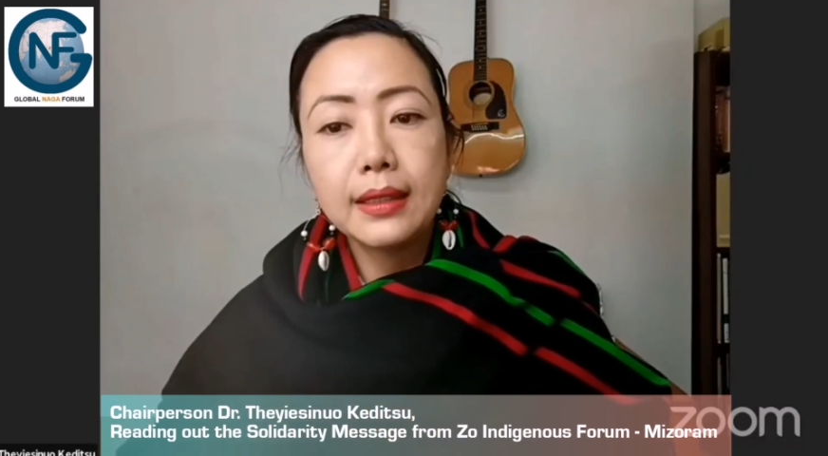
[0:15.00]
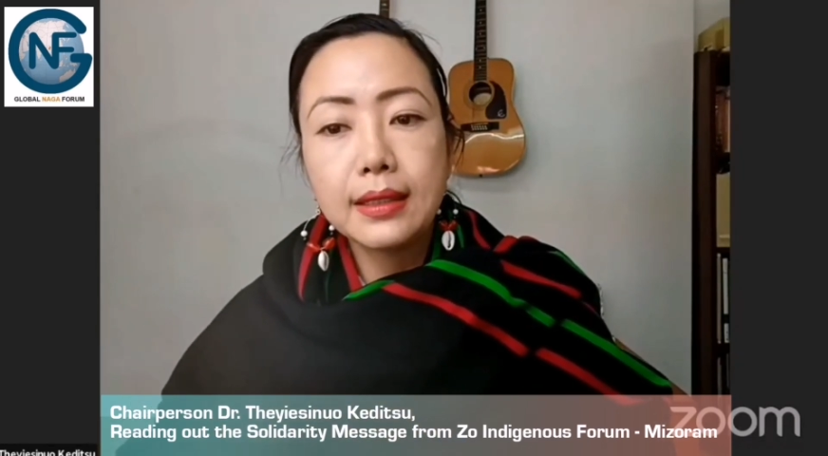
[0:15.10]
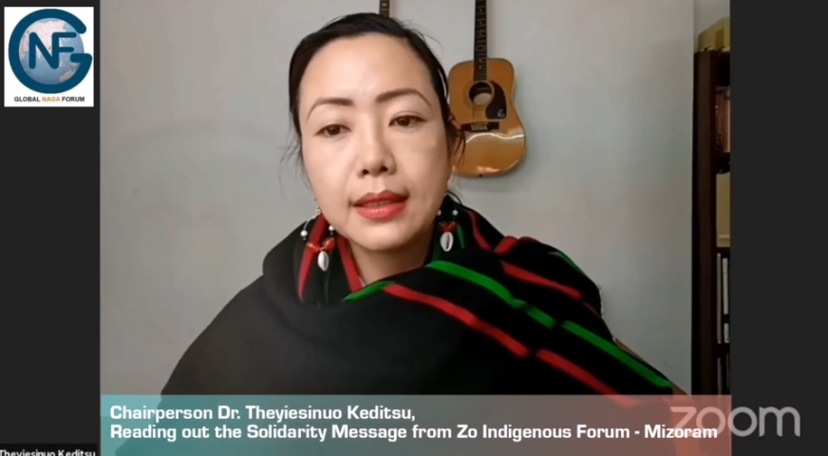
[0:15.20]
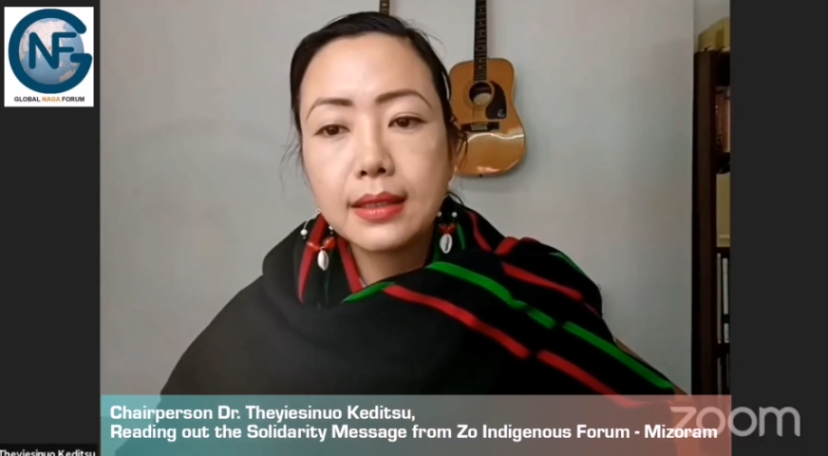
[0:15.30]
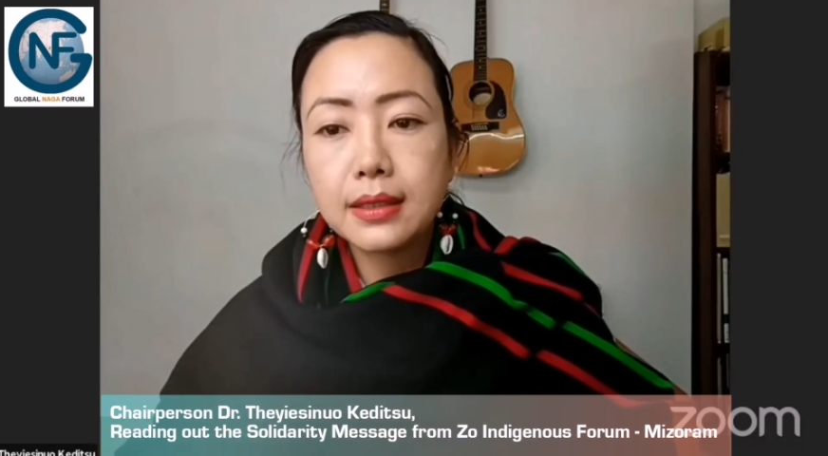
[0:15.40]

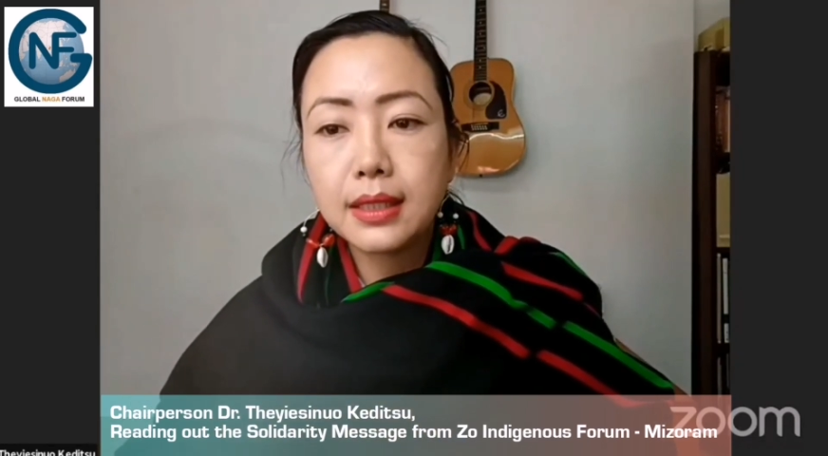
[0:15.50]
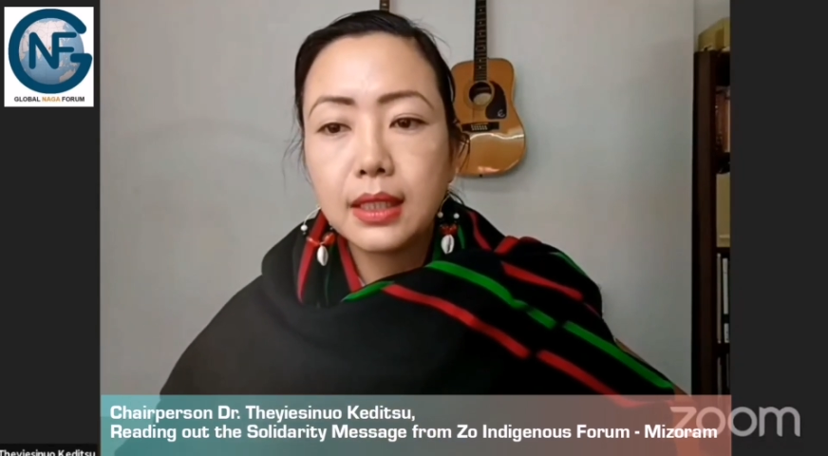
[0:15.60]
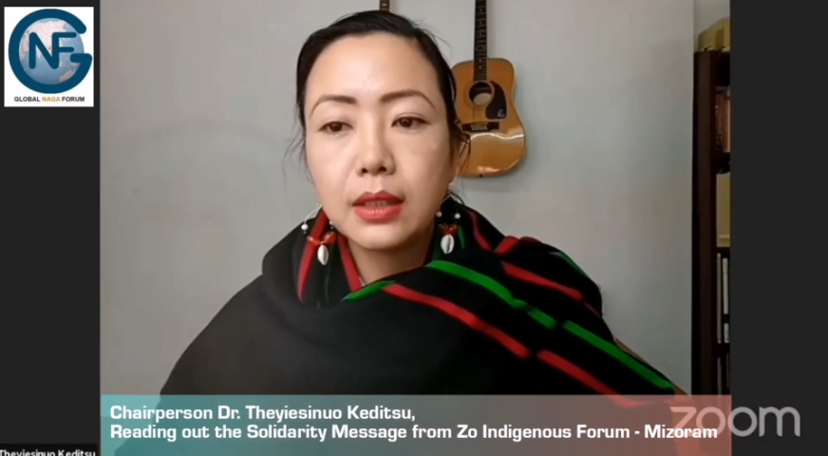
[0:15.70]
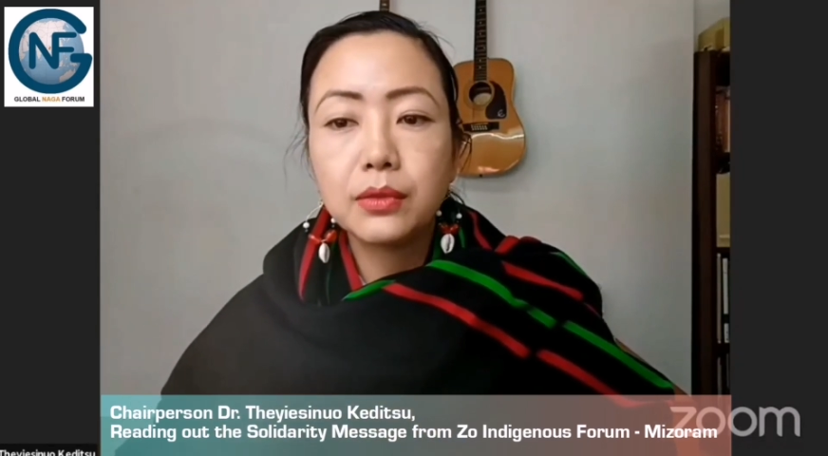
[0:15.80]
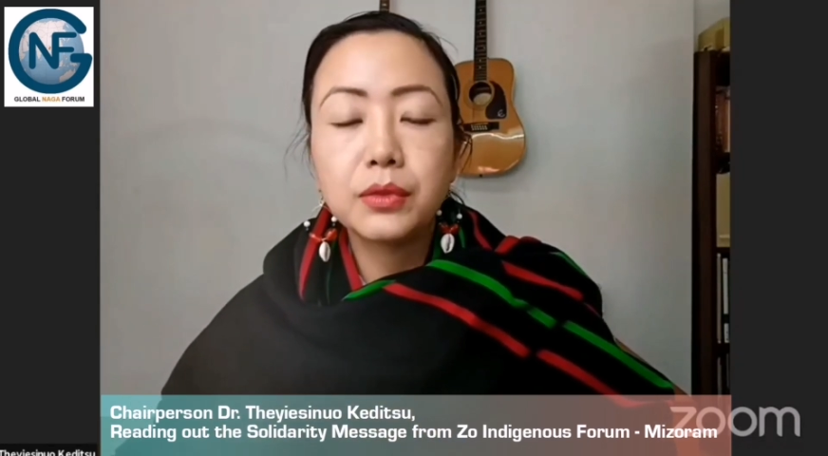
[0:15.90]
This is a
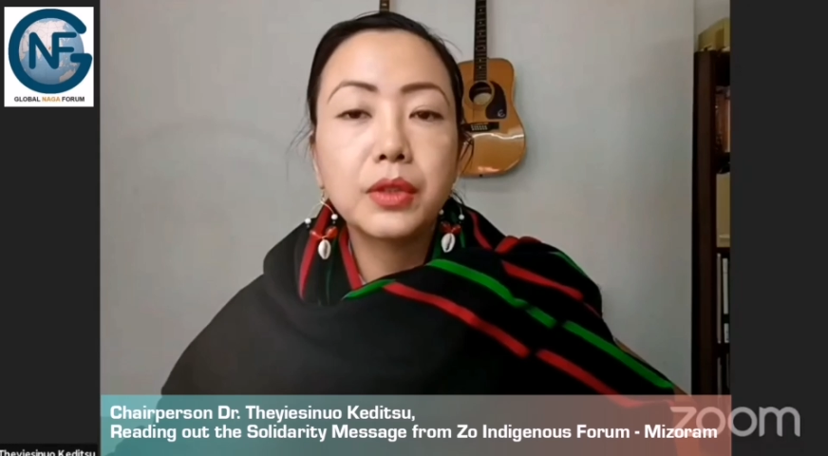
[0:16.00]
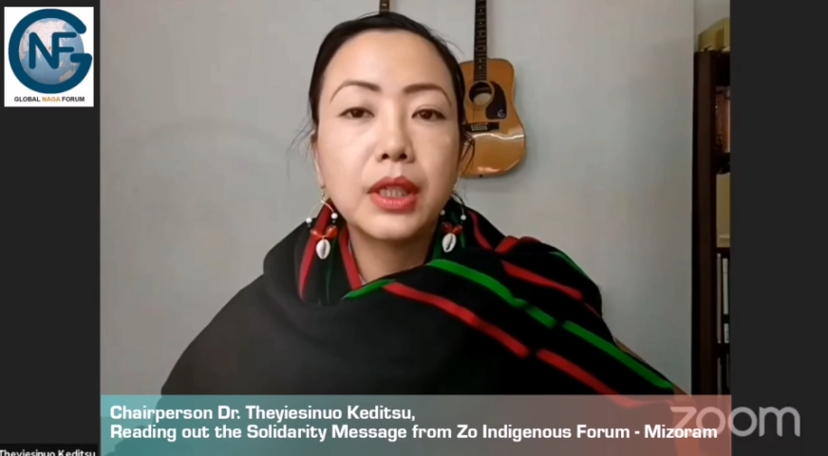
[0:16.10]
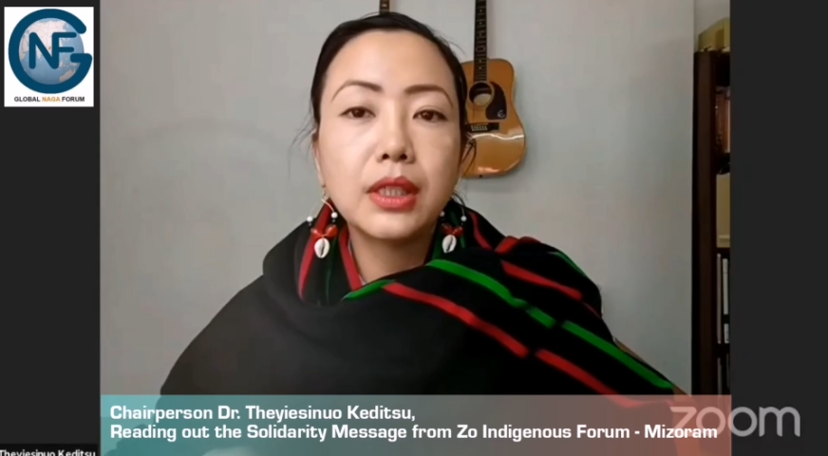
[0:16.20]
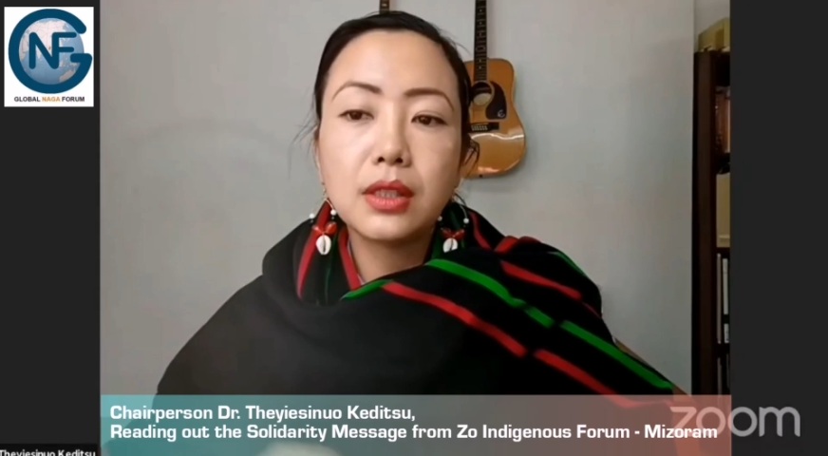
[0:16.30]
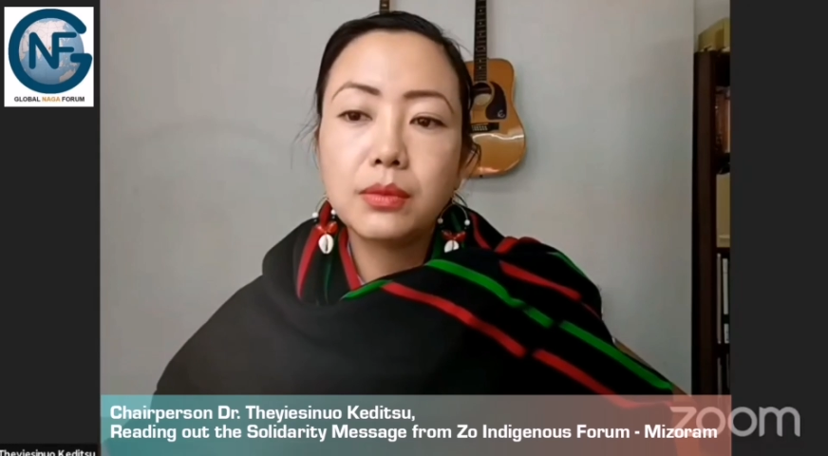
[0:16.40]
day of great